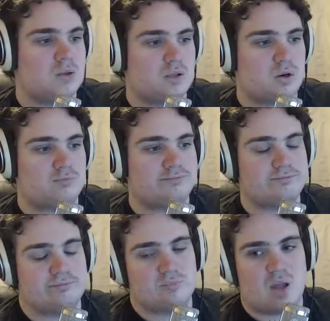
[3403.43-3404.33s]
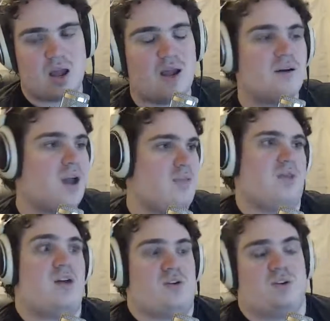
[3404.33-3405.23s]
So
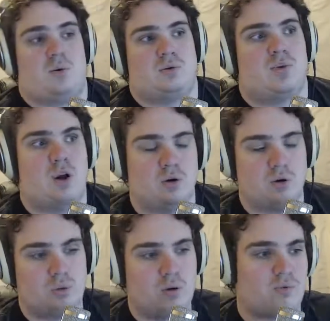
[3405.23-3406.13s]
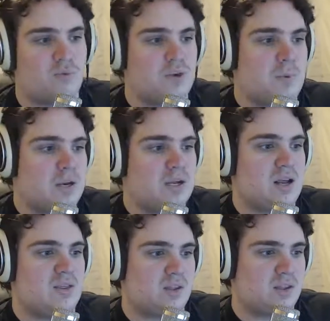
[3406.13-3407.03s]
I think that it was a very good run from VP, and
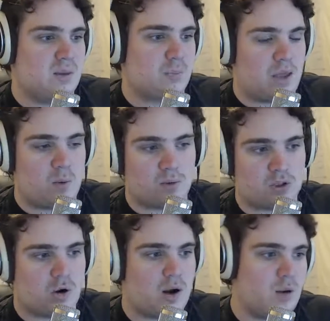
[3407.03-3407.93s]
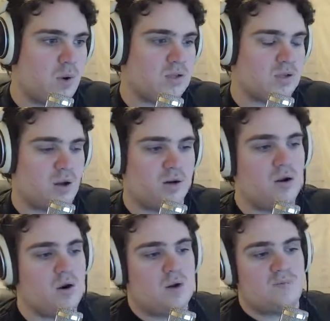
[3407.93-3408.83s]
I think that them playing with the training weights on
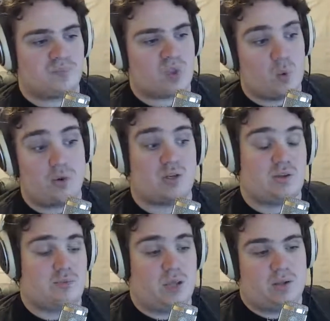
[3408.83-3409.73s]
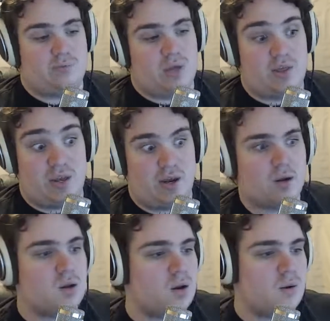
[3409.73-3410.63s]
was a
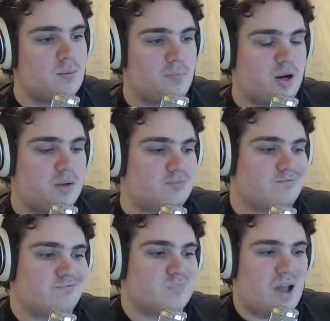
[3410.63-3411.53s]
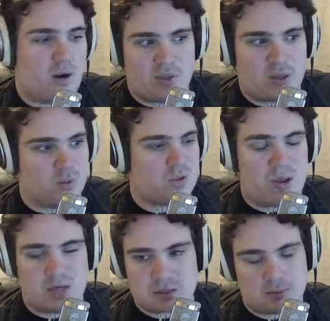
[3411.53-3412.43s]
thing, but I don't think it was the
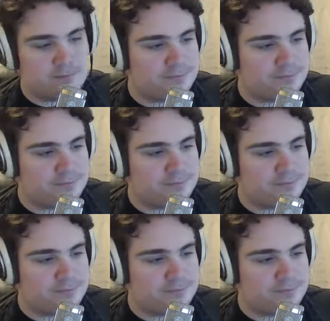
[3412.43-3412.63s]
best.